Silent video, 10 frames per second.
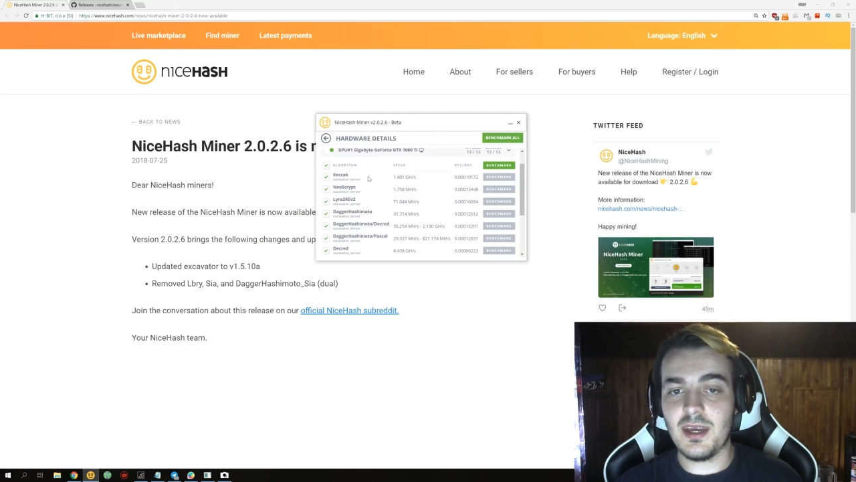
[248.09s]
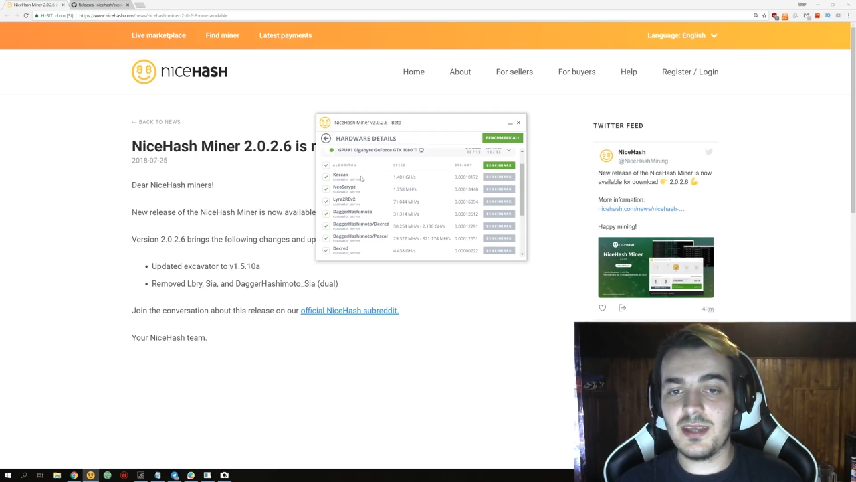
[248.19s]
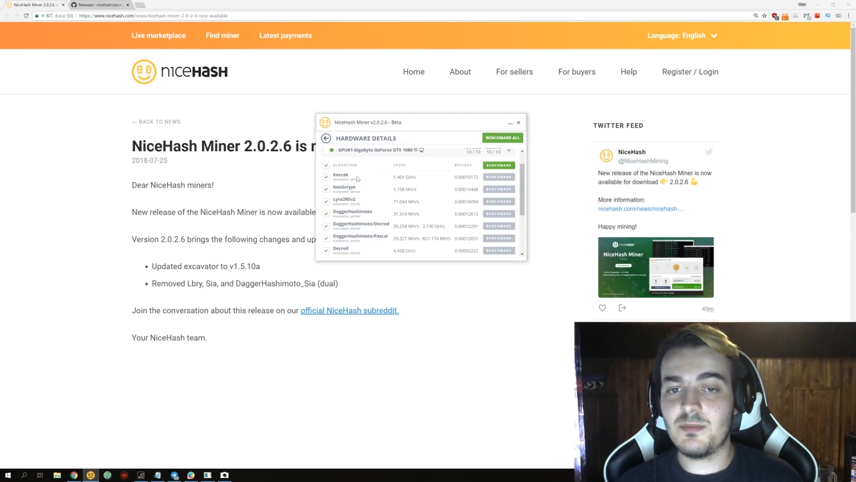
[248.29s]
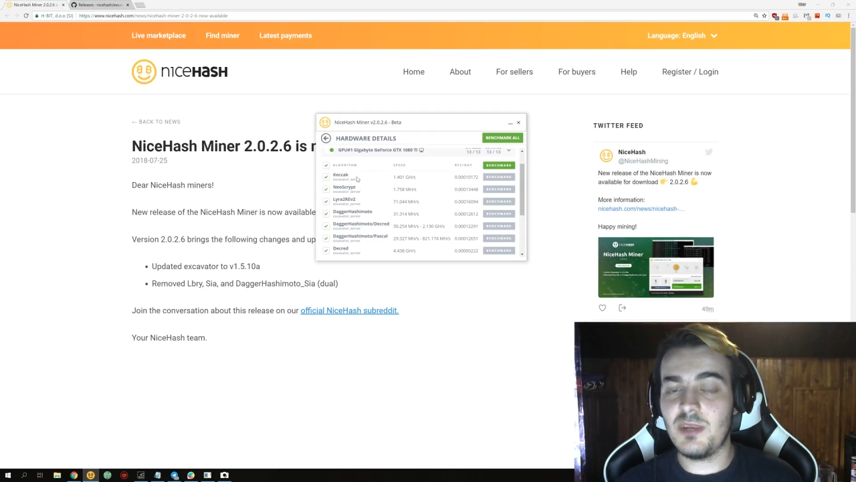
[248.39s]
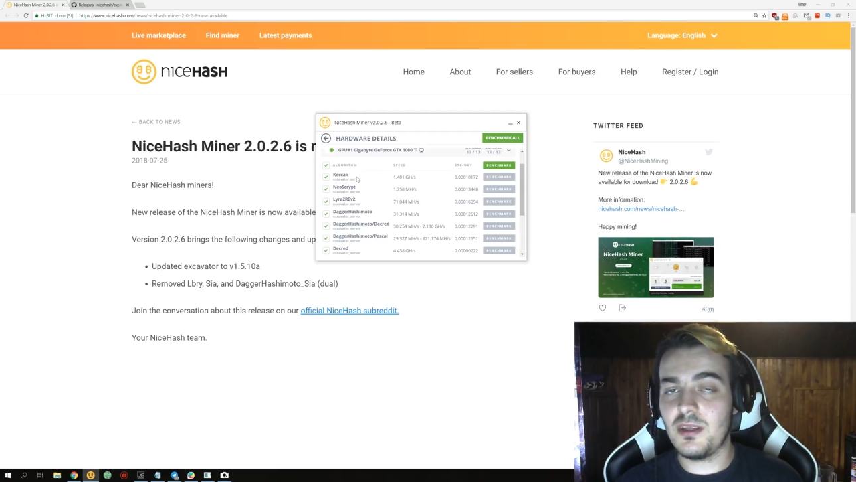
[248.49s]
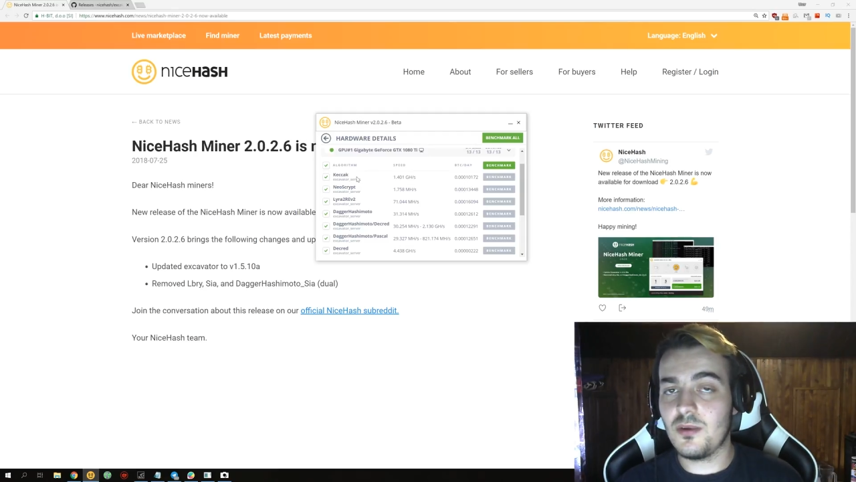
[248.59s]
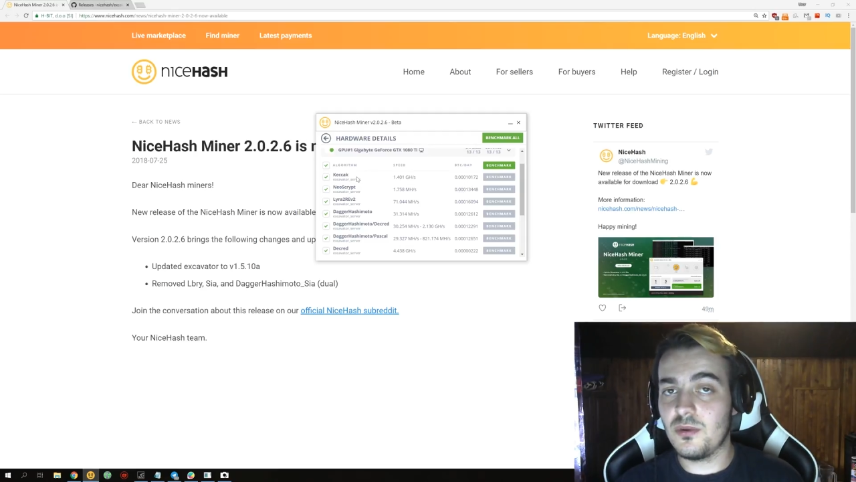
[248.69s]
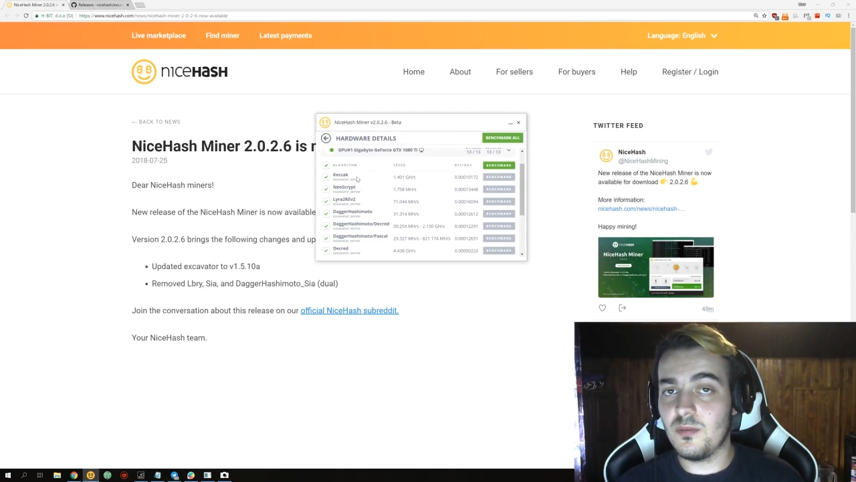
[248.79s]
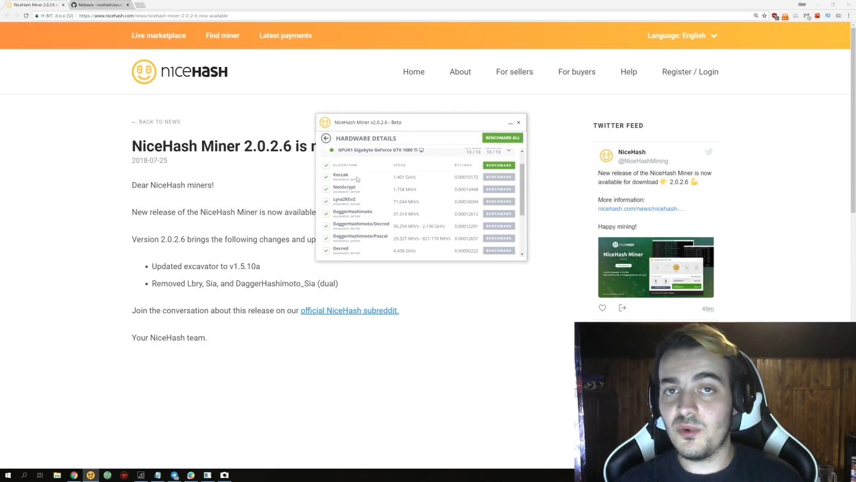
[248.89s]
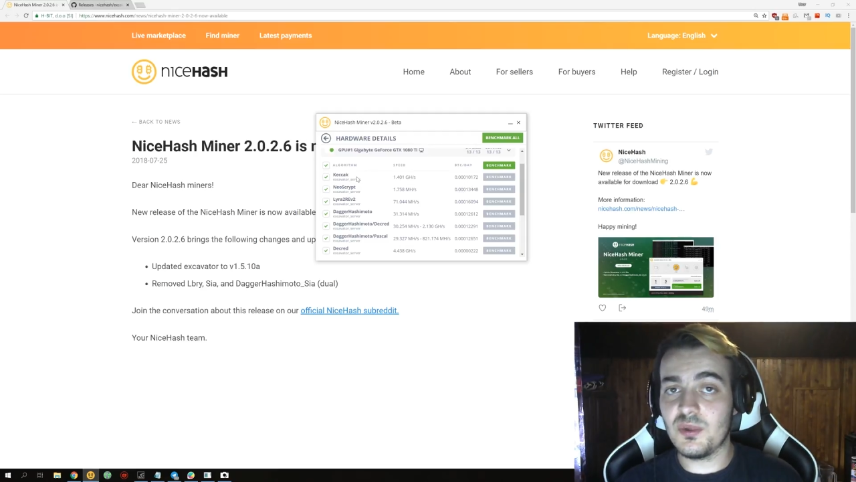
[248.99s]
has pretty
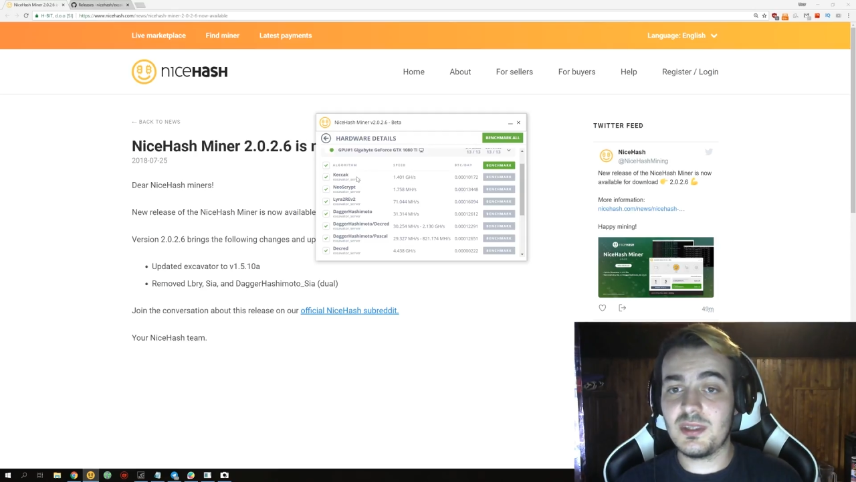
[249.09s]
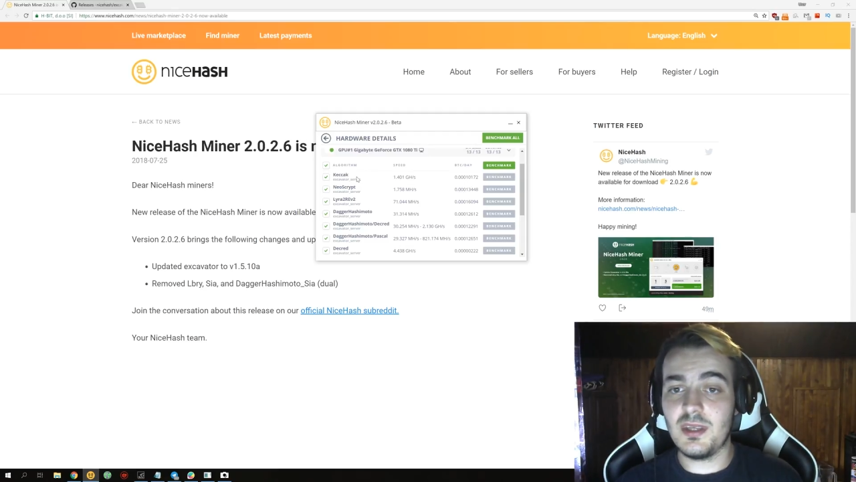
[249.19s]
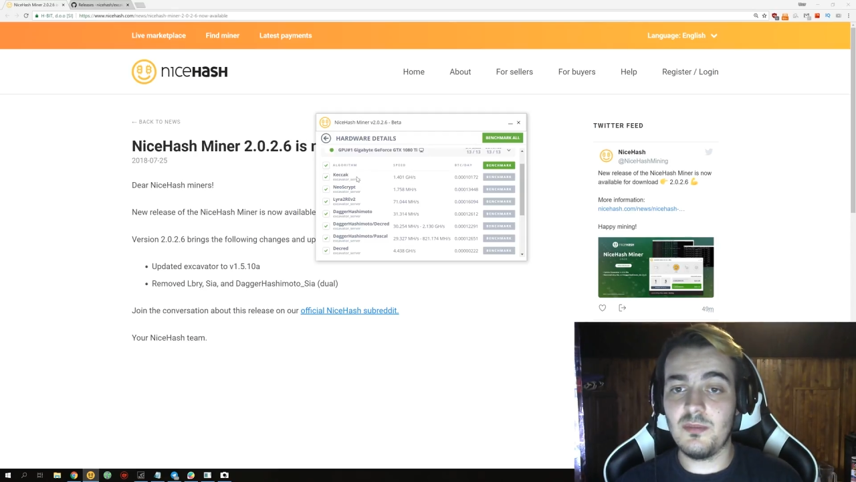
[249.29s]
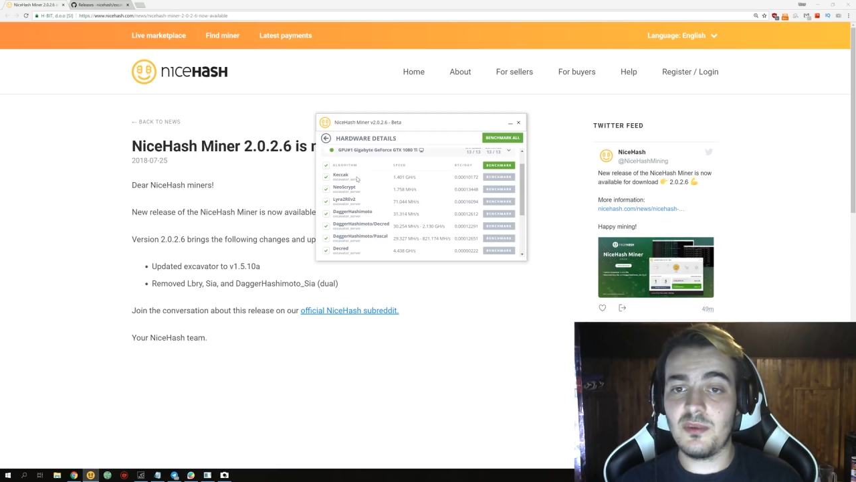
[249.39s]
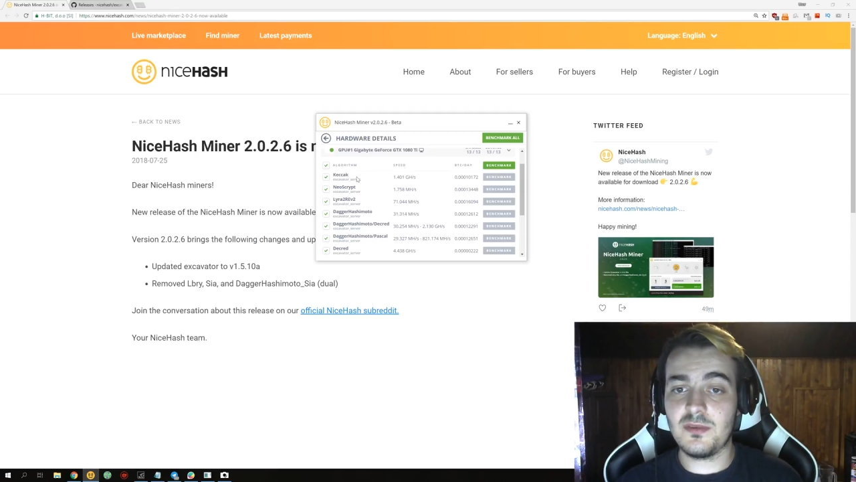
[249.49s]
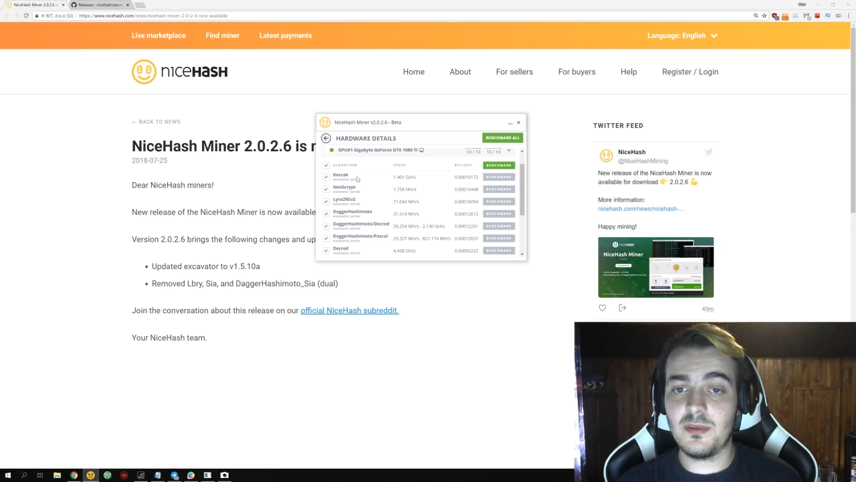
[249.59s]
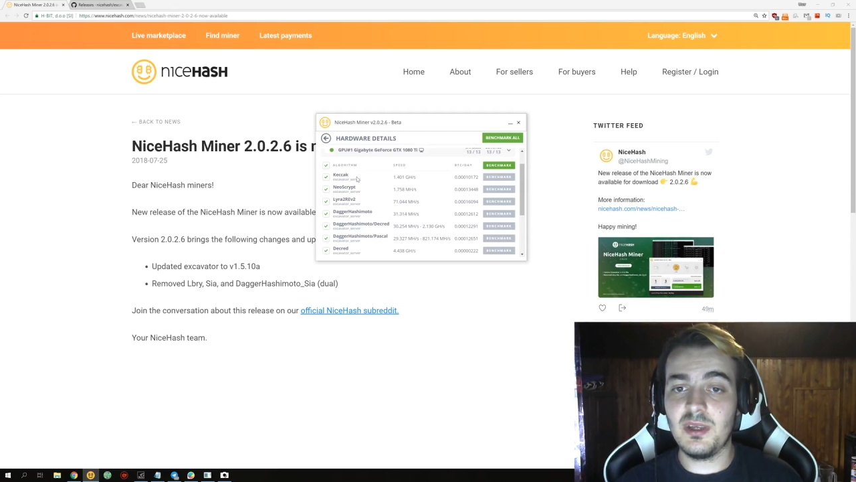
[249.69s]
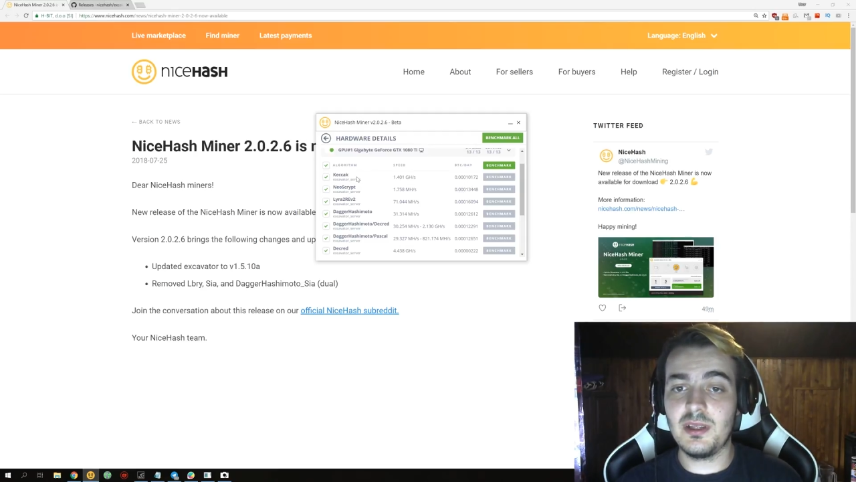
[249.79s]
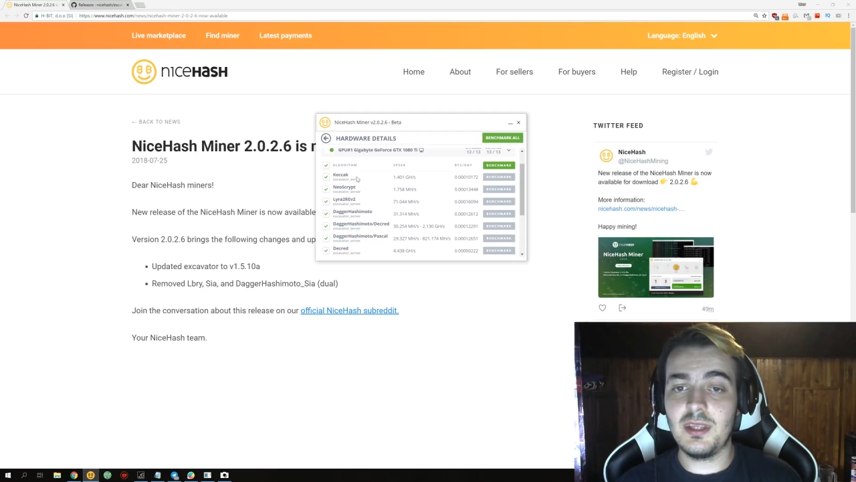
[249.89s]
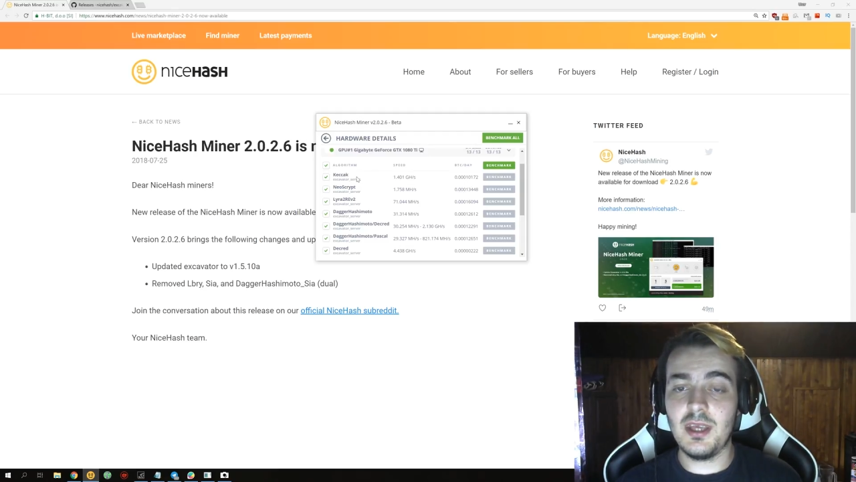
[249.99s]
good boost in
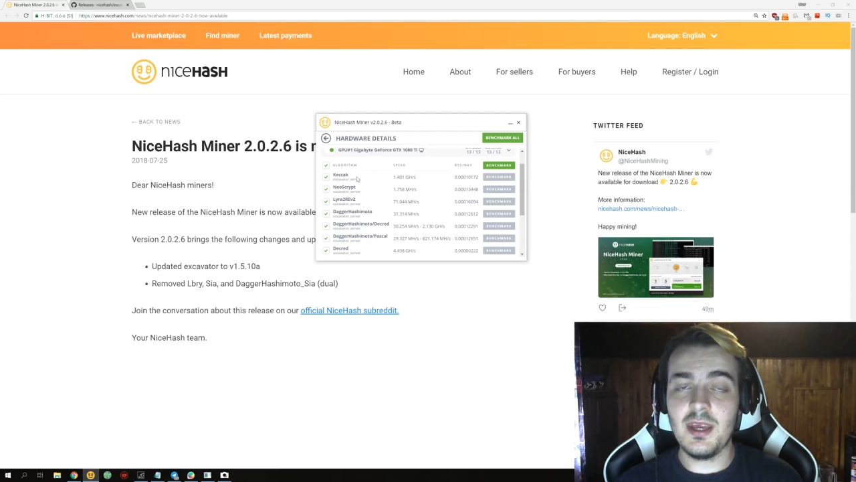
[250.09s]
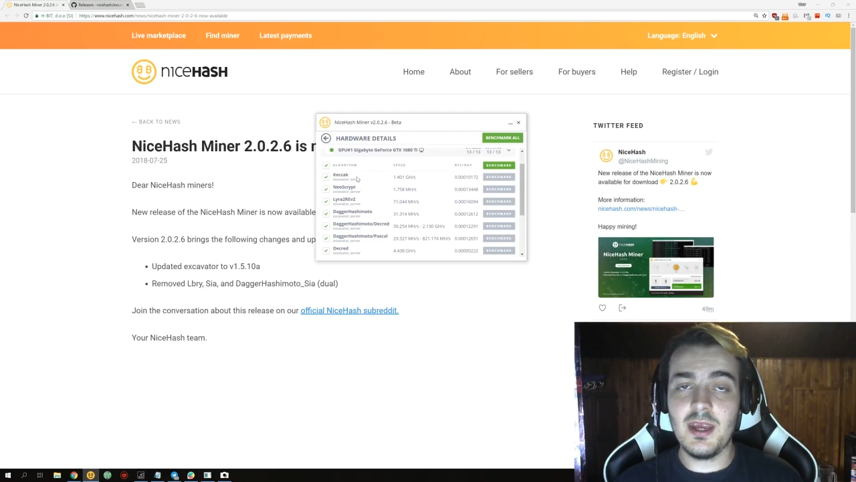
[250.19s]
profitability